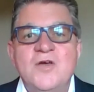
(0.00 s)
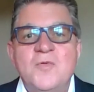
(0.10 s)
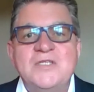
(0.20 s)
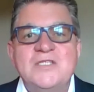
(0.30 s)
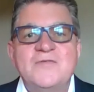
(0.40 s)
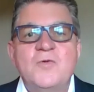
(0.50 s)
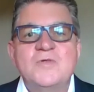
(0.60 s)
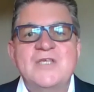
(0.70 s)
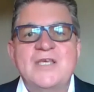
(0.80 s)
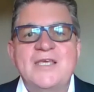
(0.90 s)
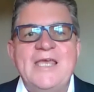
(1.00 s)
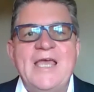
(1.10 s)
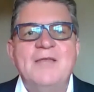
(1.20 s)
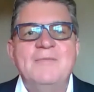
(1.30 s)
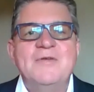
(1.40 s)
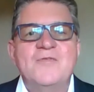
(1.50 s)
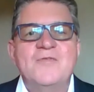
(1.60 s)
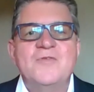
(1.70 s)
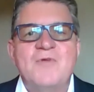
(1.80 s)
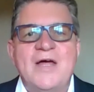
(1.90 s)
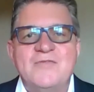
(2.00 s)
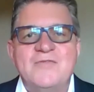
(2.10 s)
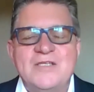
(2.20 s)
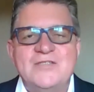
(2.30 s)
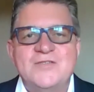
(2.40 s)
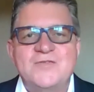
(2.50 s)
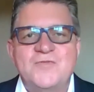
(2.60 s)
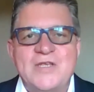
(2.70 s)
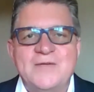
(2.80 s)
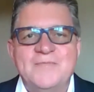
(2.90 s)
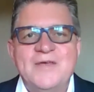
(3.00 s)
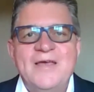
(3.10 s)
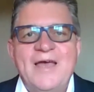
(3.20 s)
which is, of course, a key element of the right to religious freedom.